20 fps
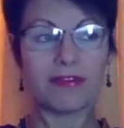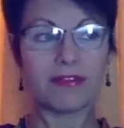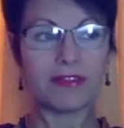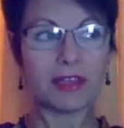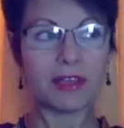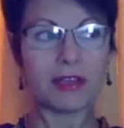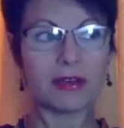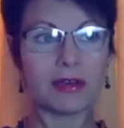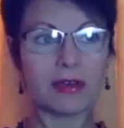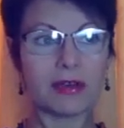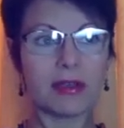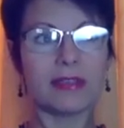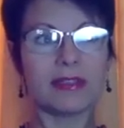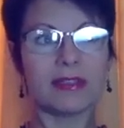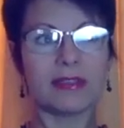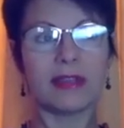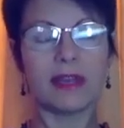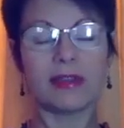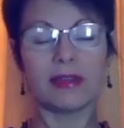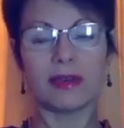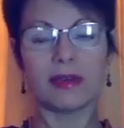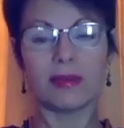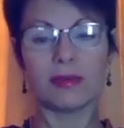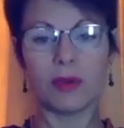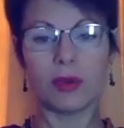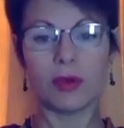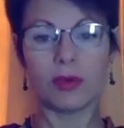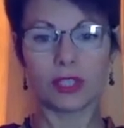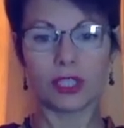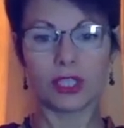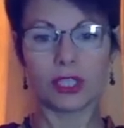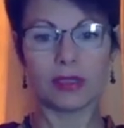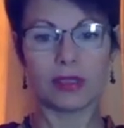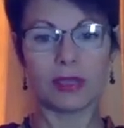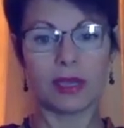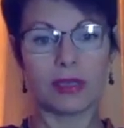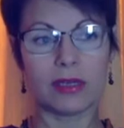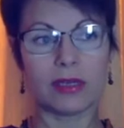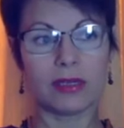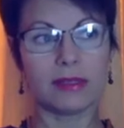Fear is not an emotion
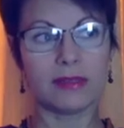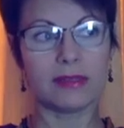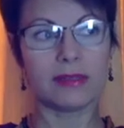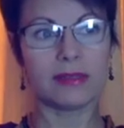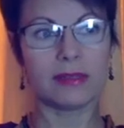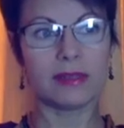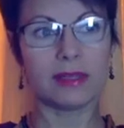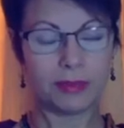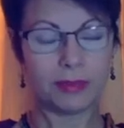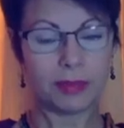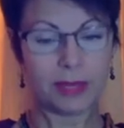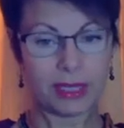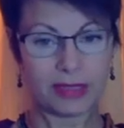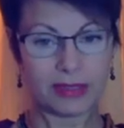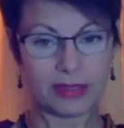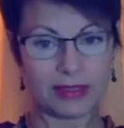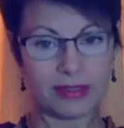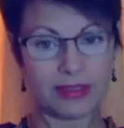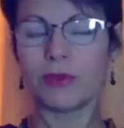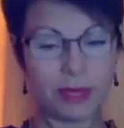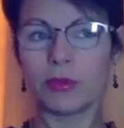that is pleasant.